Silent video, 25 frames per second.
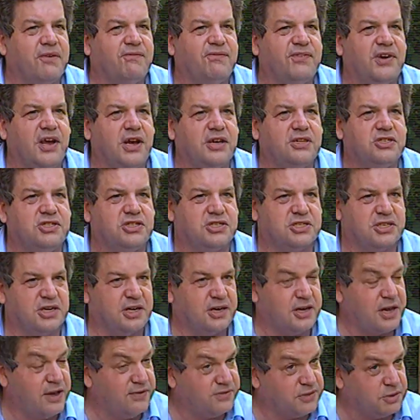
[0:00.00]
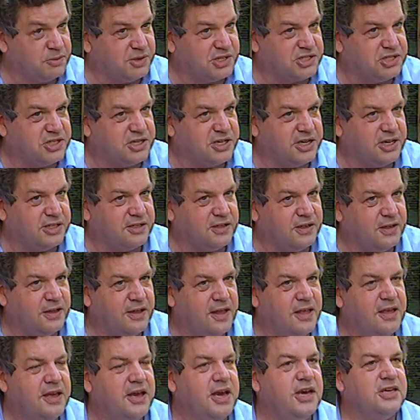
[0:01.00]
a few coins, a few cigarettes,
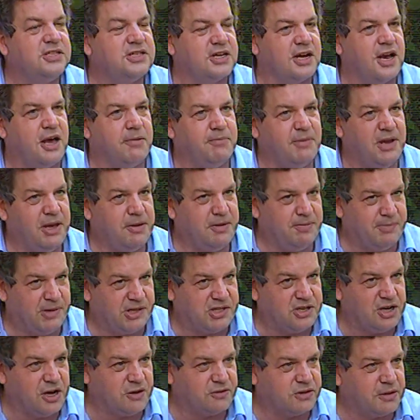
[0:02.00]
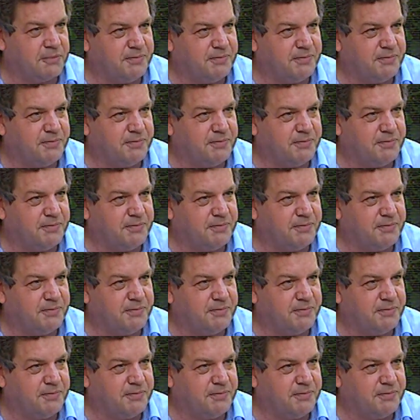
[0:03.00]
and they'll go with you.